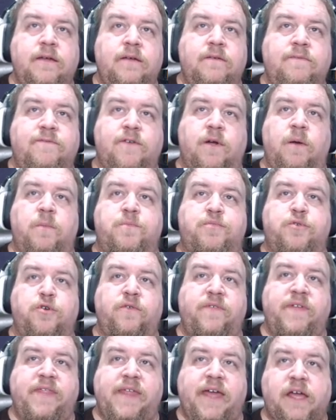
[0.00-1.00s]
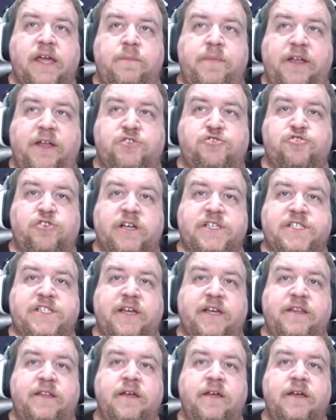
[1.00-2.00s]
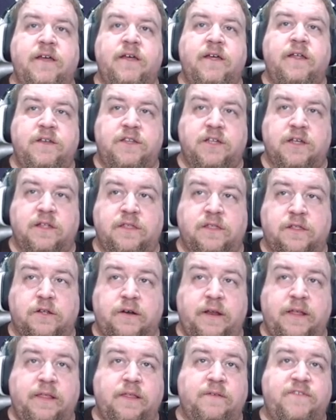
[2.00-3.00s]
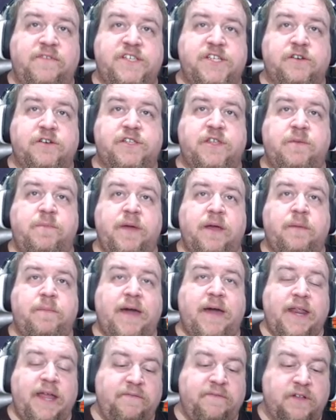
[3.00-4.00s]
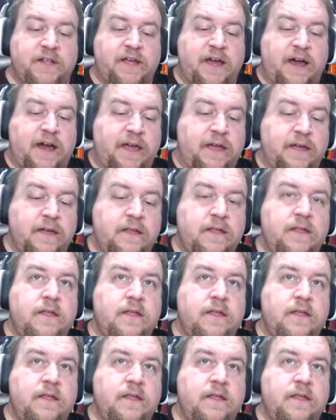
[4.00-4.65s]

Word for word: from proving they can be trusted to learning the Vizier's the big bad evil guy?